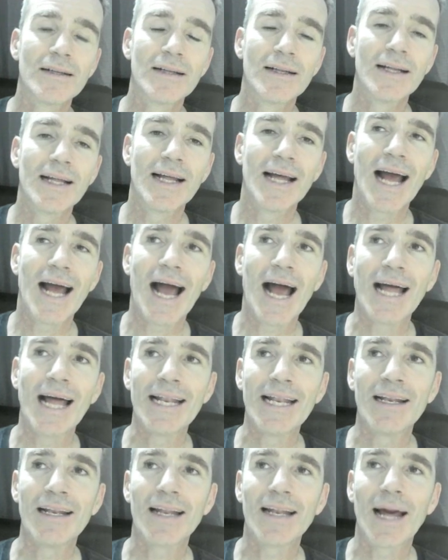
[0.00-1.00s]
And
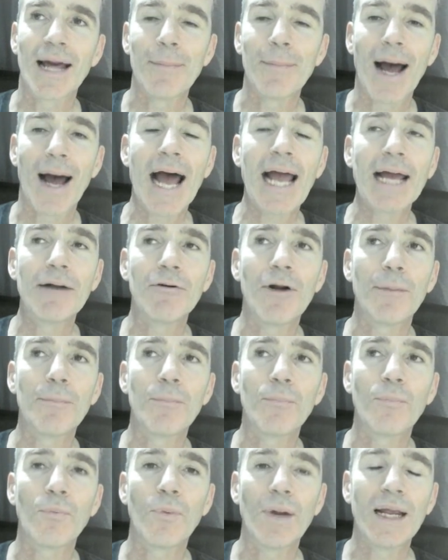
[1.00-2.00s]
higher up,
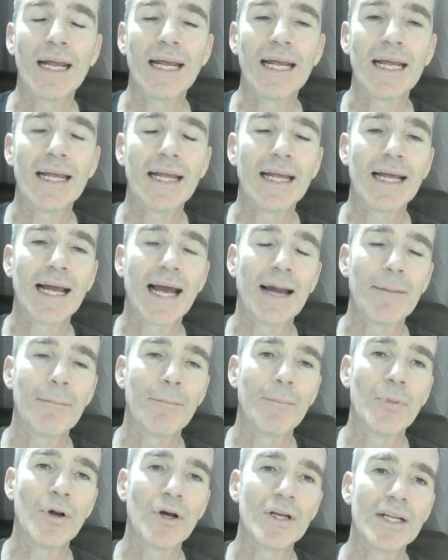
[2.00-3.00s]
we
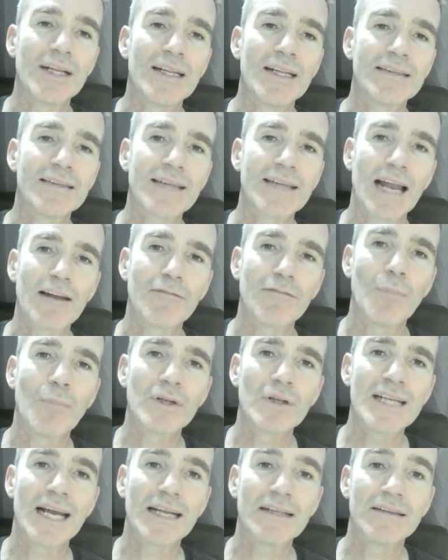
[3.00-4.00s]
birded this kind of
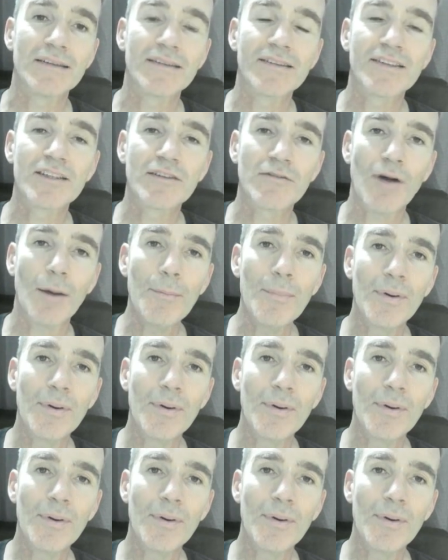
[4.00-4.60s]
montane scrub,